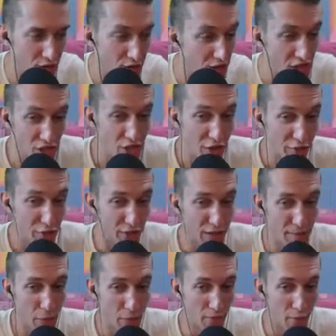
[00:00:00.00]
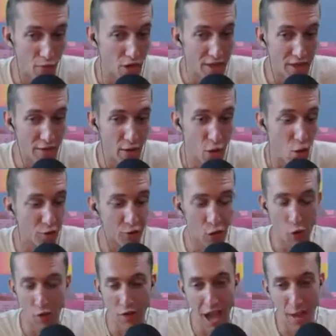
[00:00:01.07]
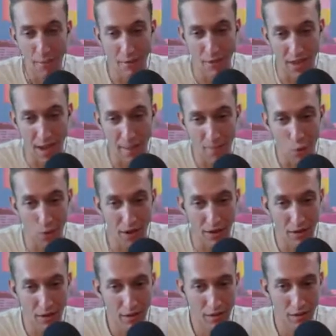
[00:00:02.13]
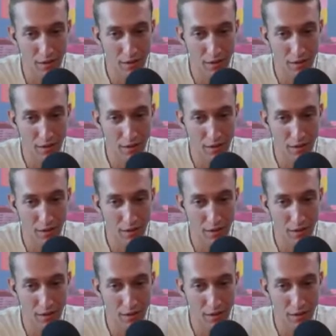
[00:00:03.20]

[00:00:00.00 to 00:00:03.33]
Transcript: it's just different than really the whole flow of the album to that point,